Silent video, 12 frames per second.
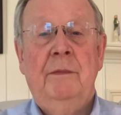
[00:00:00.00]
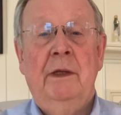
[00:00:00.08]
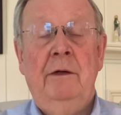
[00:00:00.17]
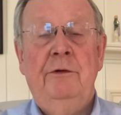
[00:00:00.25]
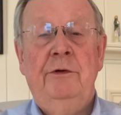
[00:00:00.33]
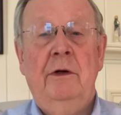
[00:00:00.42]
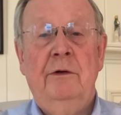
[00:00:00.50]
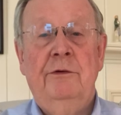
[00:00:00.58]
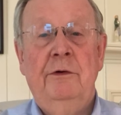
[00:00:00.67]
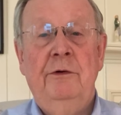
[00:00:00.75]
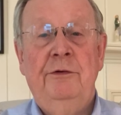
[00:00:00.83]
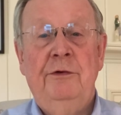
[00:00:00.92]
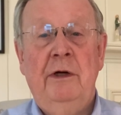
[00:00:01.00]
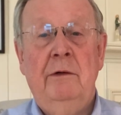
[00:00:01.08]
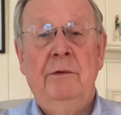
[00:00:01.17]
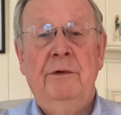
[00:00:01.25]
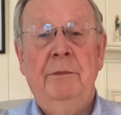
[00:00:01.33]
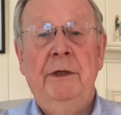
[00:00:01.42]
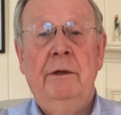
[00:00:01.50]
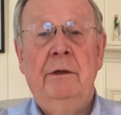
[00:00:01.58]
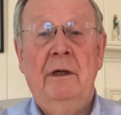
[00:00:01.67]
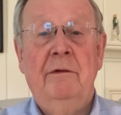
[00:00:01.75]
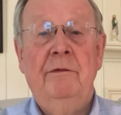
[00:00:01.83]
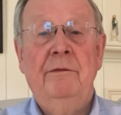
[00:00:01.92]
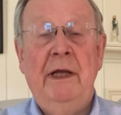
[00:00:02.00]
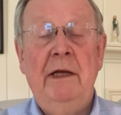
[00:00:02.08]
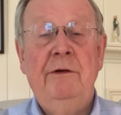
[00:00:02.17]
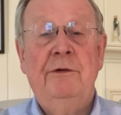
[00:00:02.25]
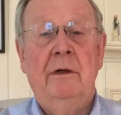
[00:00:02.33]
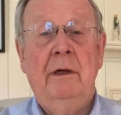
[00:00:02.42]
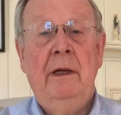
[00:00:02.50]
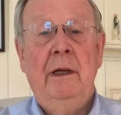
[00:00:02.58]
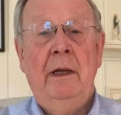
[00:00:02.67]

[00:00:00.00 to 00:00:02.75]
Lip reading: And she also shared with me her love of nature.